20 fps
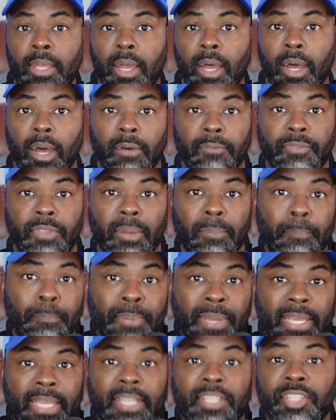of the
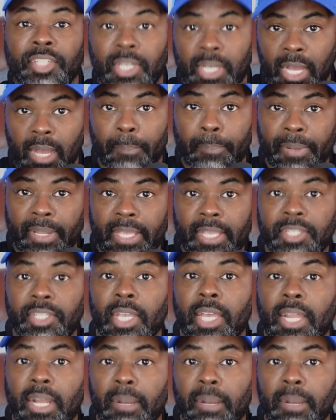biggest companies in